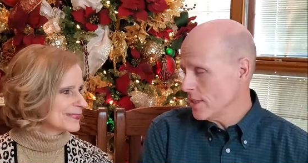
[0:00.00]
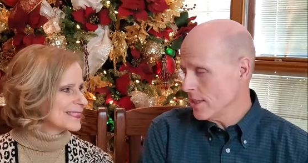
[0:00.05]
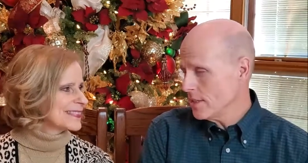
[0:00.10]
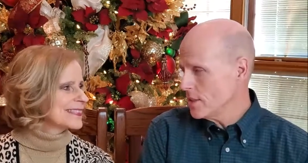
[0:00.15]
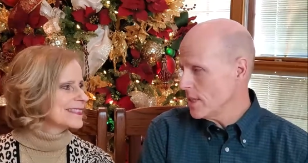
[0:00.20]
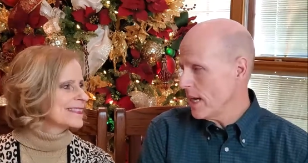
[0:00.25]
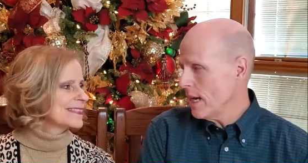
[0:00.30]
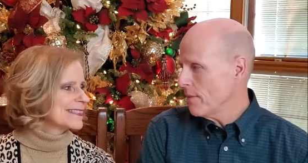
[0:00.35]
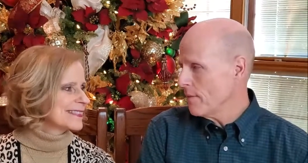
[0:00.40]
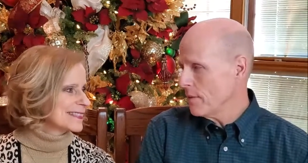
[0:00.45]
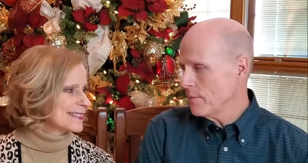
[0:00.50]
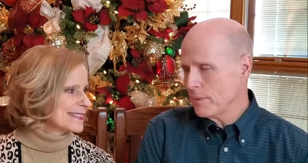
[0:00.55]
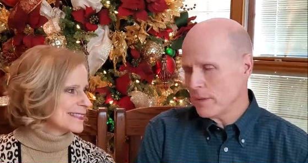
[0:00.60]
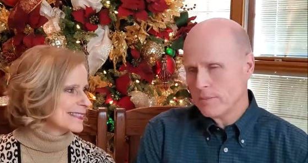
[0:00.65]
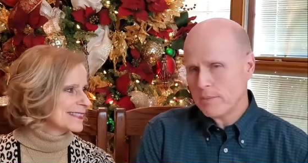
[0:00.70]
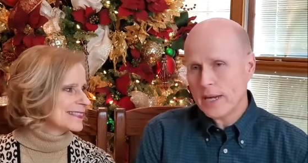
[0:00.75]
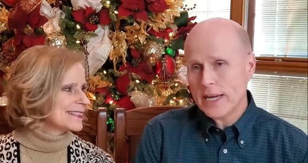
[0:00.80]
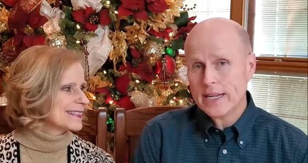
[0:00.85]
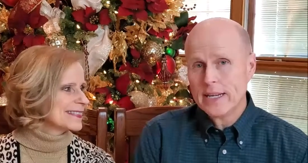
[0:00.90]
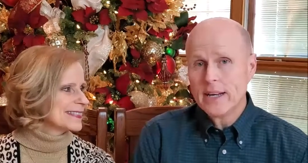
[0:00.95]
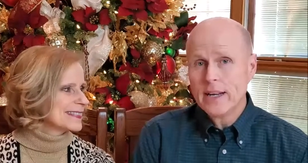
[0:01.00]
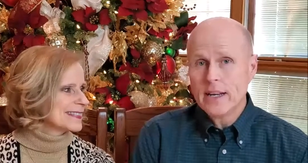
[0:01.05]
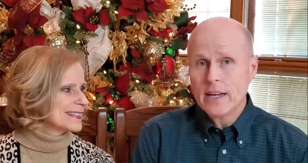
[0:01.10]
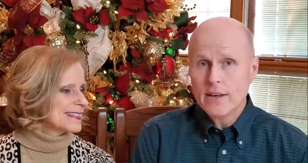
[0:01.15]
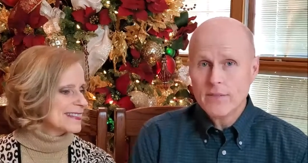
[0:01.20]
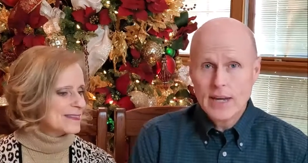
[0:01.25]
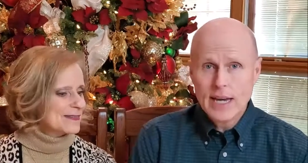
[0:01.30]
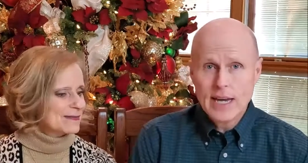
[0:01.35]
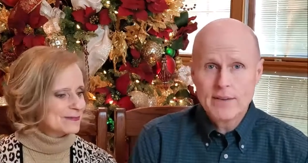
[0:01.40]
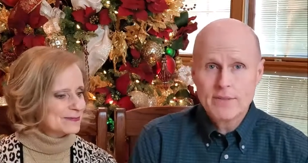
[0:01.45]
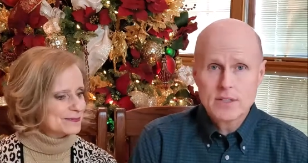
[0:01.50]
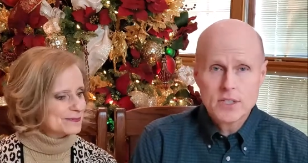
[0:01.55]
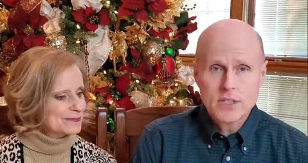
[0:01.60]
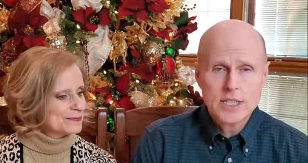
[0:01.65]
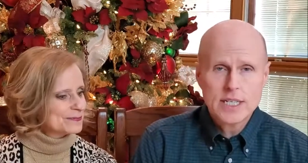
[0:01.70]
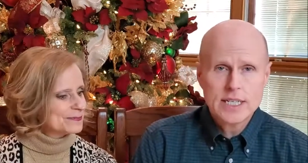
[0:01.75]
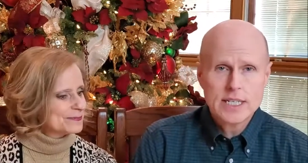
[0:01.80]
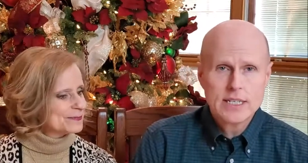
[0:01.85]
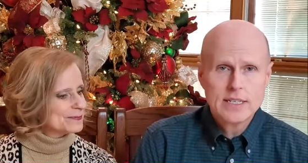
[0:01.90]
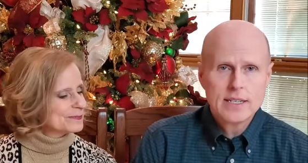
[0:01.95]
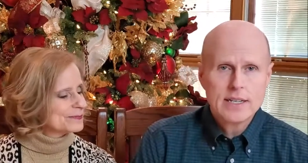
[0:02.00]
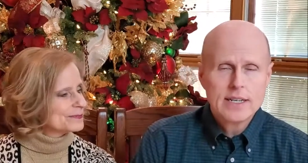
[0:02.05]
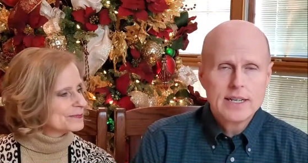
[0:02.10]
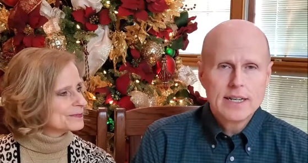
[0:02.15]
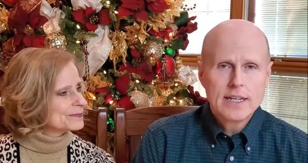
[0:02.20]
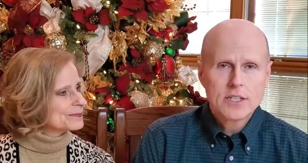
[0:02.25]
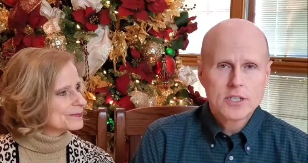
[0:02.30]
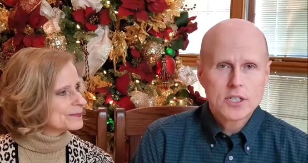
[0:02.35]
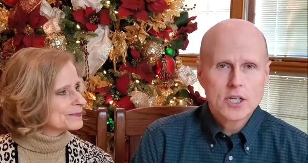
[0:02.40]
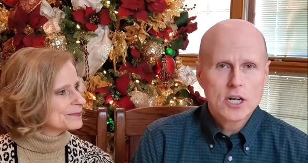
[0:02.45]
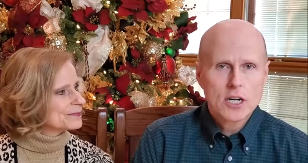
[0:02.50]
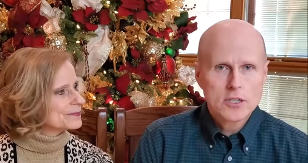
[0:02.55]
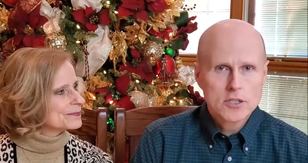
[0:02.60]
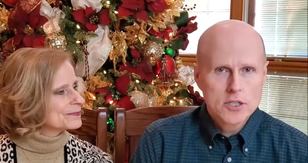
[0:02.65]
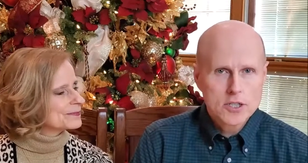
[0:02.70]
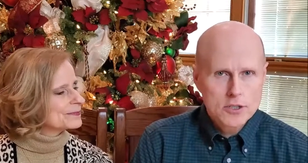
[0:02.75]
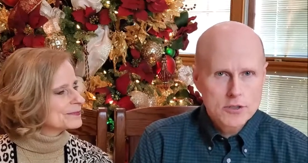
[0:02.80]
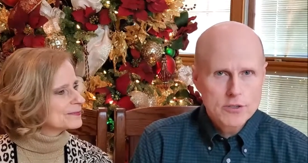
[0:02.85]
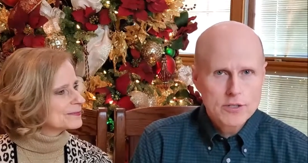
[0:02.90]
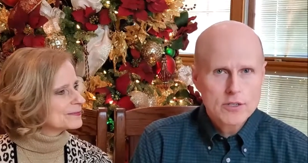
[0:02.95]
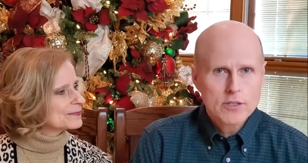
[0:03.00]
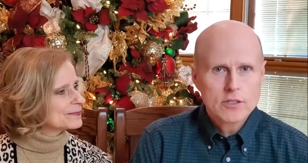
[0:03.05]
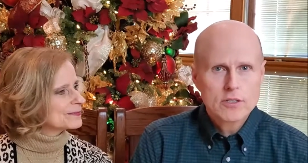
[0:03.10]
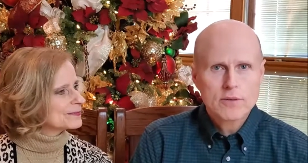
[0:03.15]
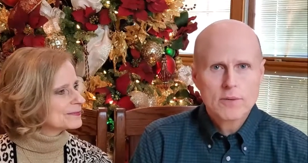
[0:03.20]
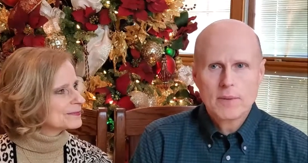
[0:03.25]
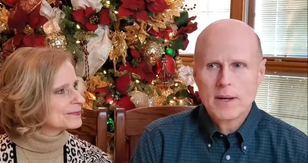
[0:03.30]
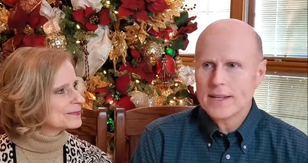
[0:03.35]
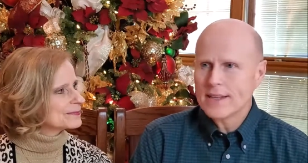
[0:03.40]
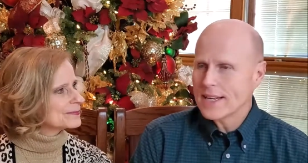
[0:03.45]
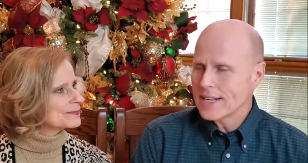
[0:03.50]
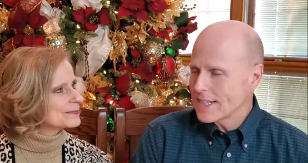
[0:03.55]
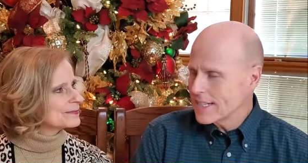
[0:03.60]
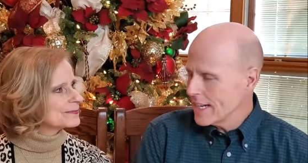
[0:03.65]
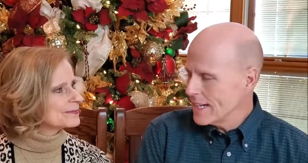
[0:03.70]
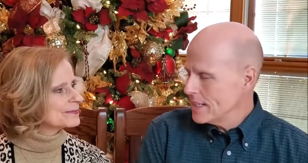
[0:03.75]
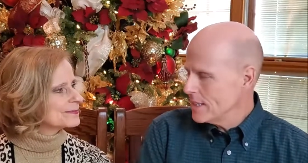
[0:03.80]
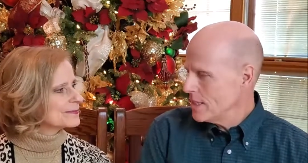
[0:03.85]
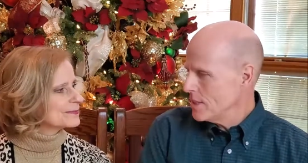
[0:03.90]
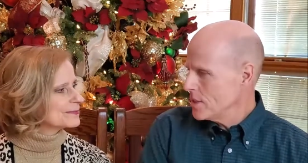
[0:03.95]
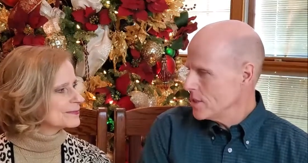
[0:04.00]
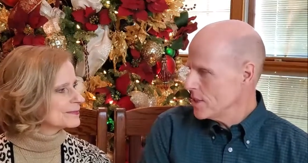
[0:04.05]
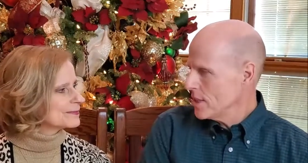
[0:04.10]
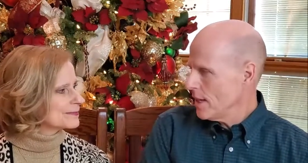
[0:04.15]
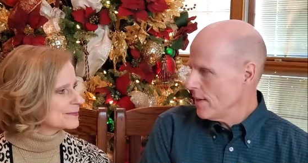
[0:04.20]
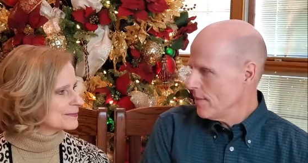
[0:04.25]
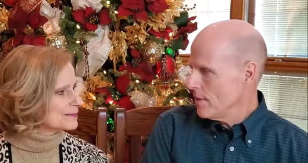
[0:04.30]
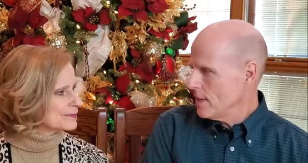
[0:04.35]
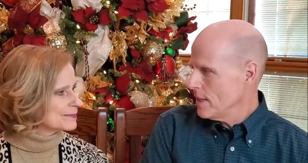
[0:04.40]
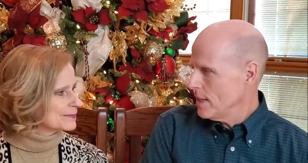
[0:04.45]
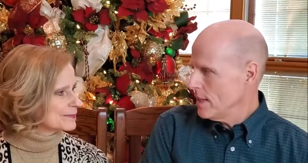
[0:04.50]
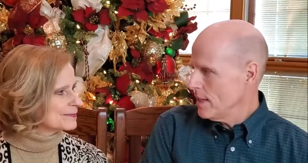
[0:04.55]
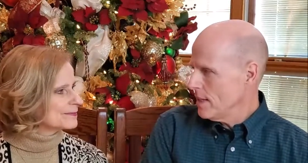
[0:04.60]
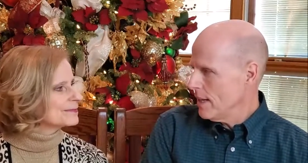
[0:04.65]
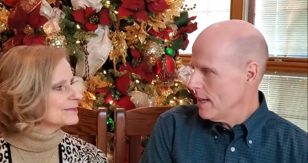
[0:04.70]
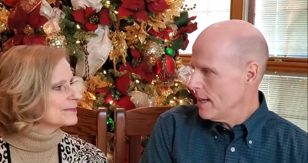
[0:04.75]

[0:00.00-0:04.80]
Speaker 1: that's ever been made. If you haven't seen it, it's called Scrooge from, I think, 1970.